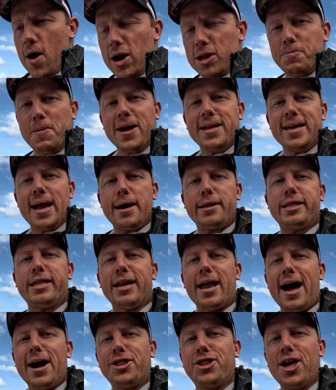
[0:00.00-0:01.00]
I spent
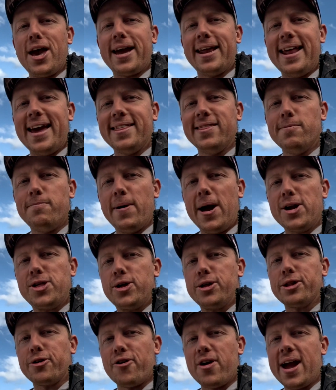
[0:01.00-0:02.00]
yesterday checking out the
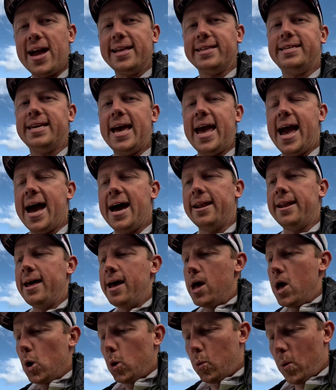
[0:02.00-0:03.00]
beaches around town,
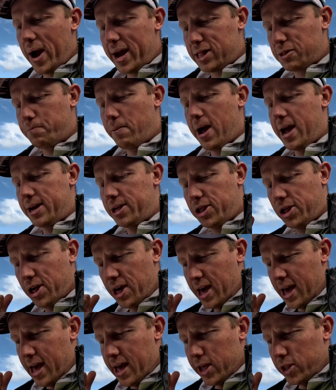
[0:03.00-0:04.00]
West Beach,
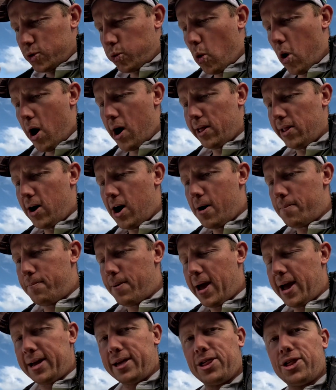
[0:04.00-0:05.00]
Twilight
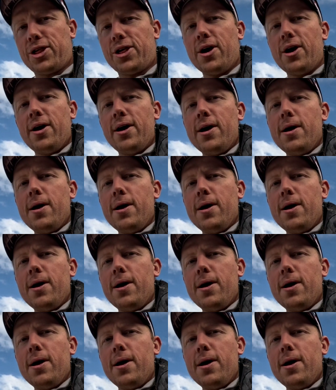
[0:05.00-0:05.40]
Beach,